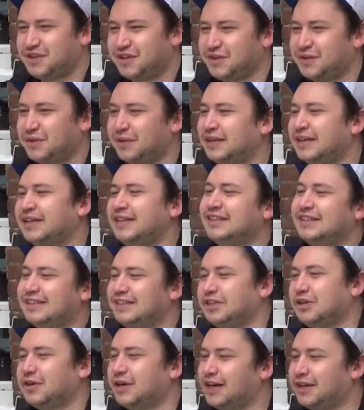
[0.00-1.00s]
you go,
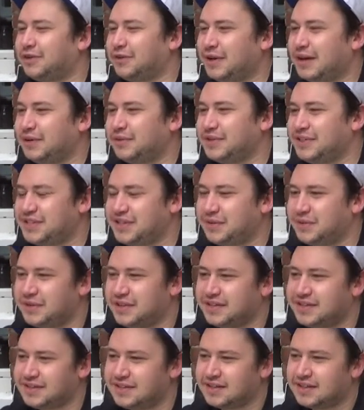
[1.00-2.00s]
oh, I know how to do
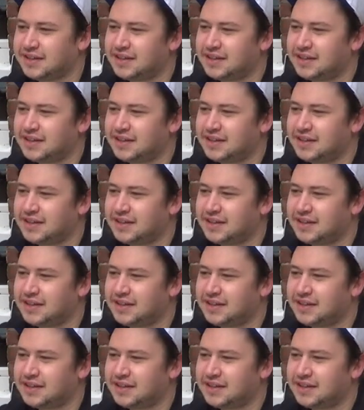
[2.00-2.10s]
this.